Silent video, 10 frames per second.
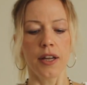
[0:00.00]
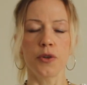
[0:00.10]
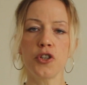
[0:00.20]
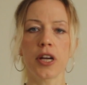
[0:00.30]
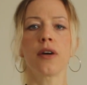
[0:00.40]

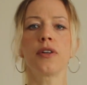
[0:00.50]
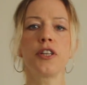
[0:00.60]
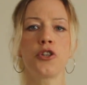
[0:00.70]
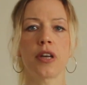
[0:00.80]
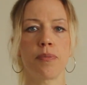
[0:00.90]
You check out
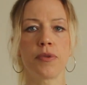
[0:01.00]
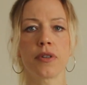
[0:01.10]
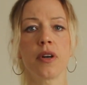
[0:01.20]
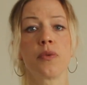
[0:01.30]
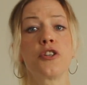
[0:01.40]
the
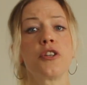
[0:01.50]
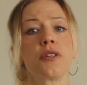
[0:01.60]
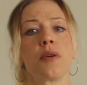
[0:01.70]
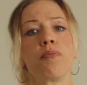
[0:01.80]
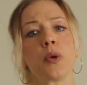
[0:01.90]
chapter which
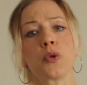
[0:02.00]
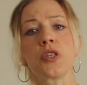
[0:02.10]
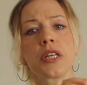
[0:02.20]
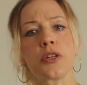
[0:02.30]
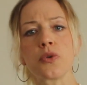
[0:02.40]
is the
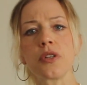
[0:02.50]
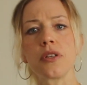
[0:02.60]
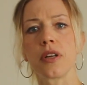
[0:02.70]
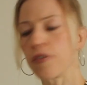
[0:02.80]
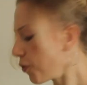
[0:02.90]
most interesting